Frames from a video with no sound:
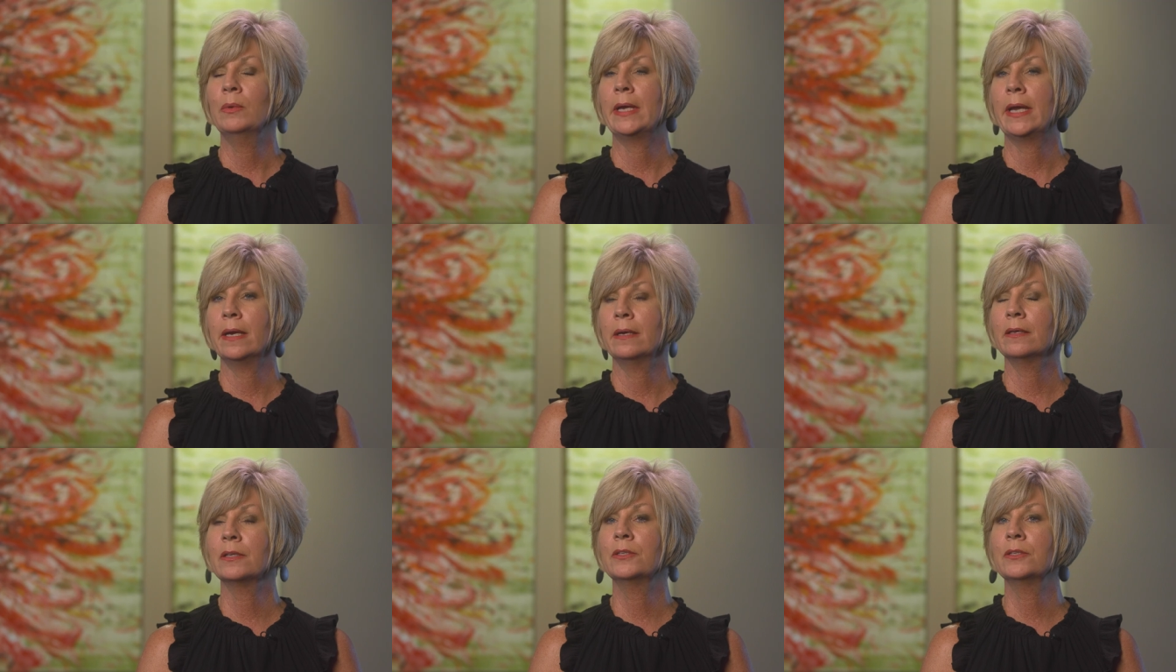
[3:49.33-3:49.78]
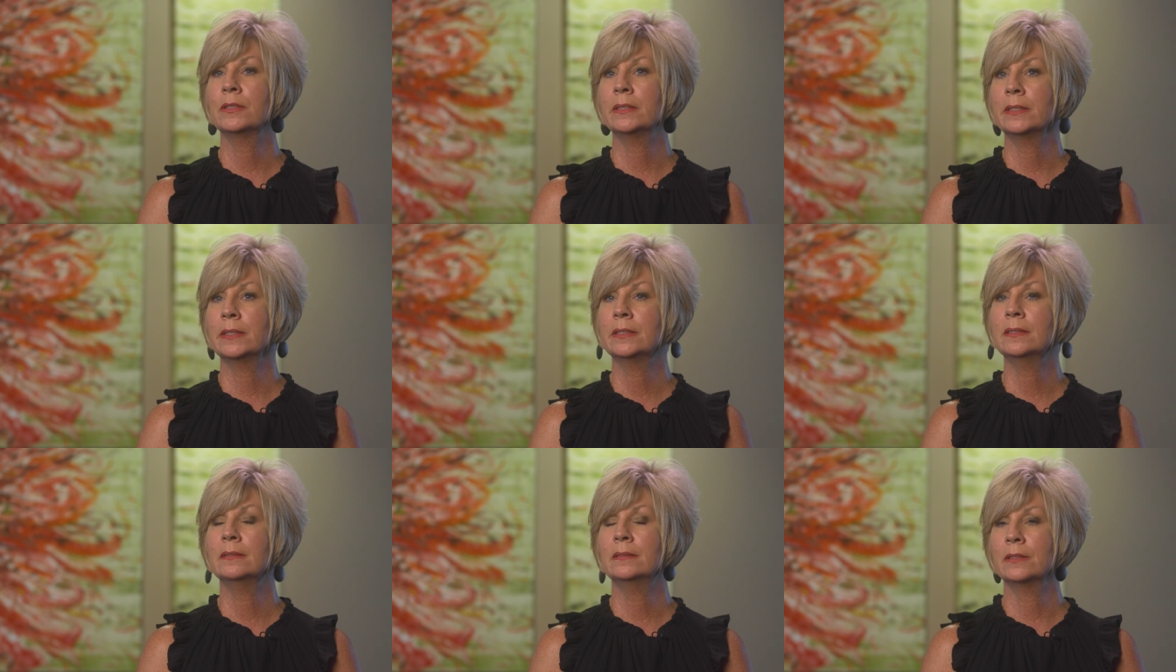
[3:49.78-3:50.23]
we had a
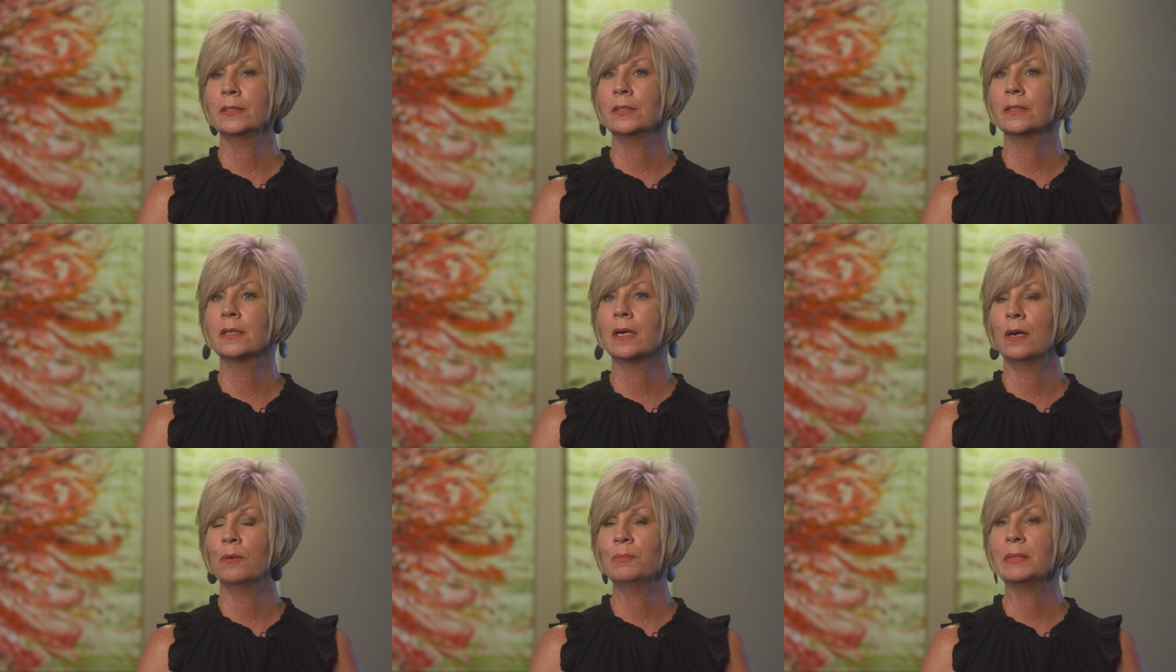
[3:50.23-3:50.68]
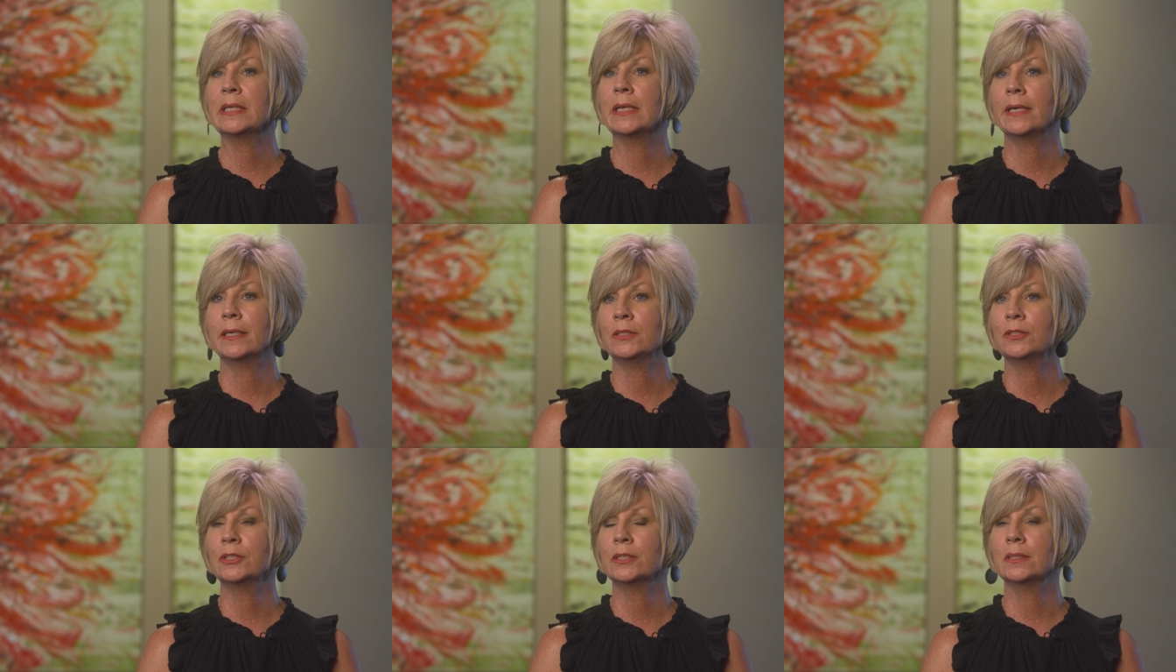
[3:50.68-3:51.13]
good
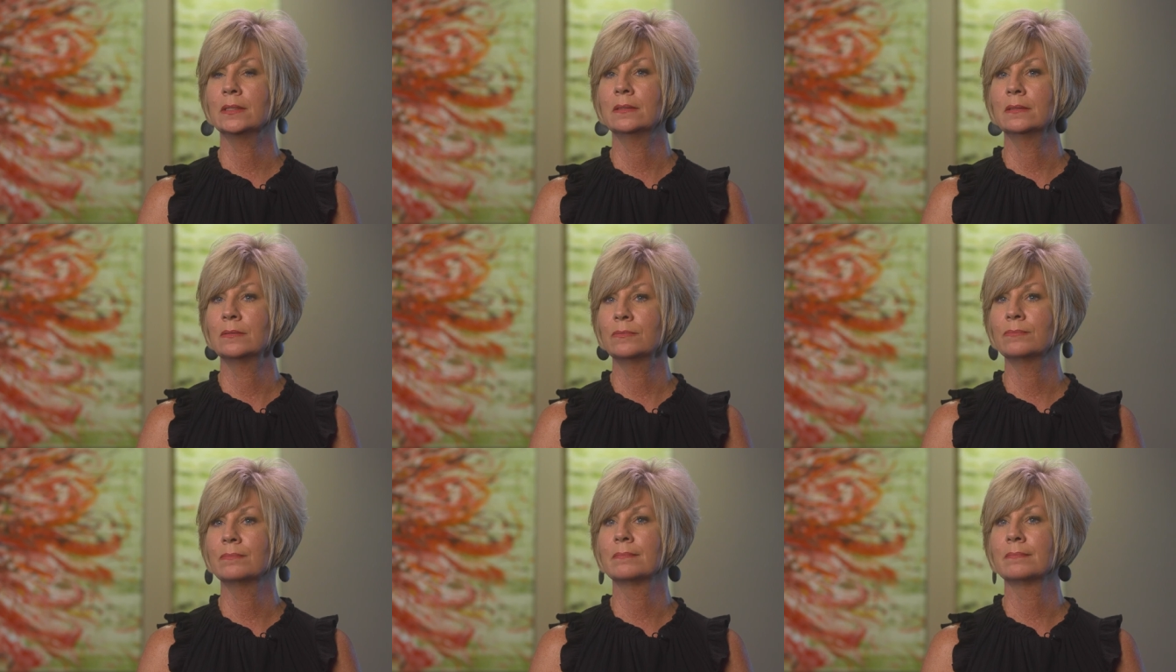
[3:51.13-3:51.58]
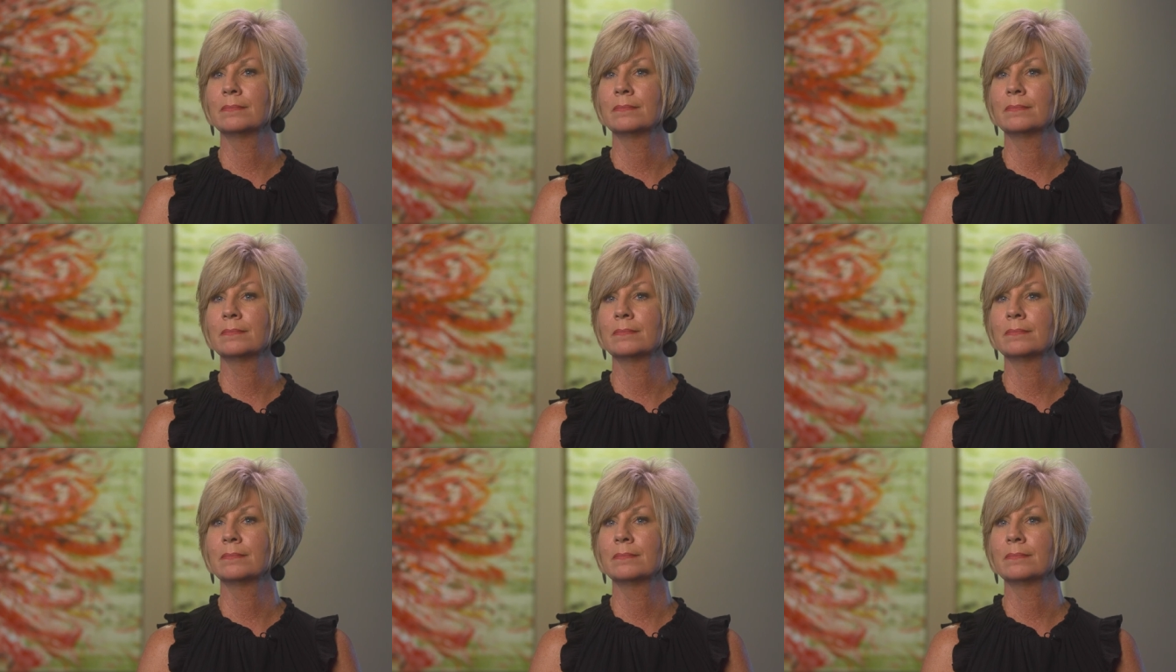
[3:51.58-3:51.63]
combination.